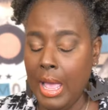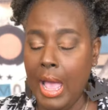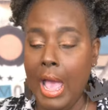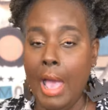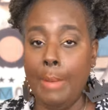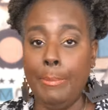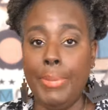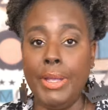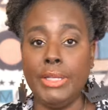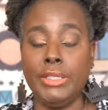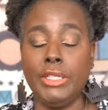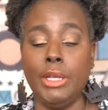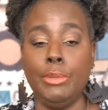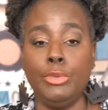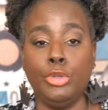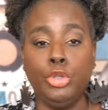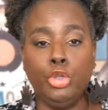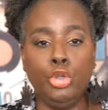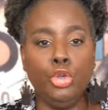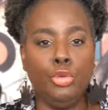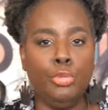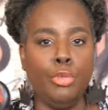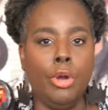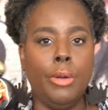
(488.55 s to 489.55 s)
I picked up
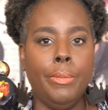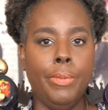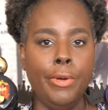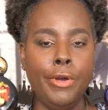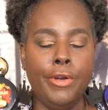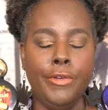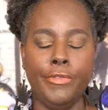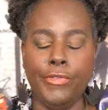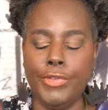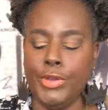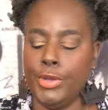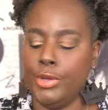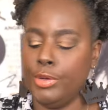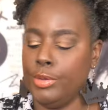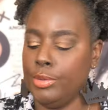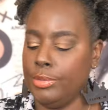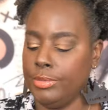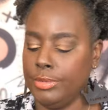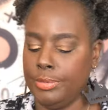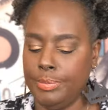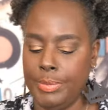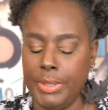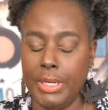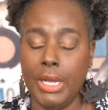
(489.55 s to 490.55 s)
two more
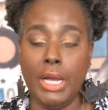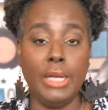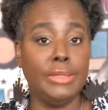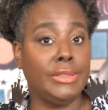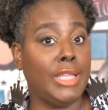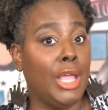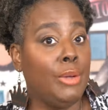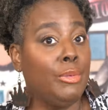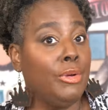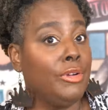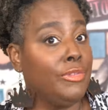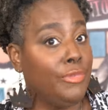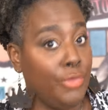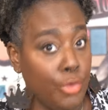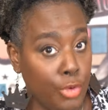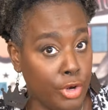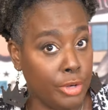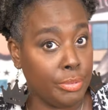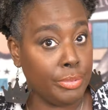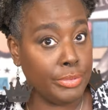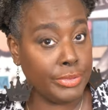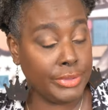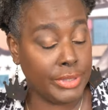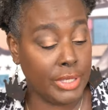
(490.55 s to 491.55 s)
perfumes because they were
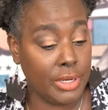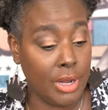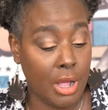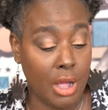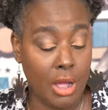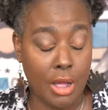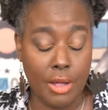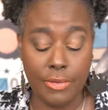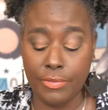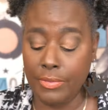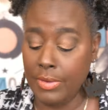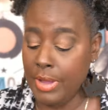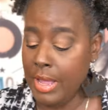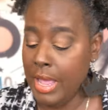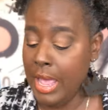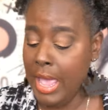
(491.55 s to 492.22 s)
40% off.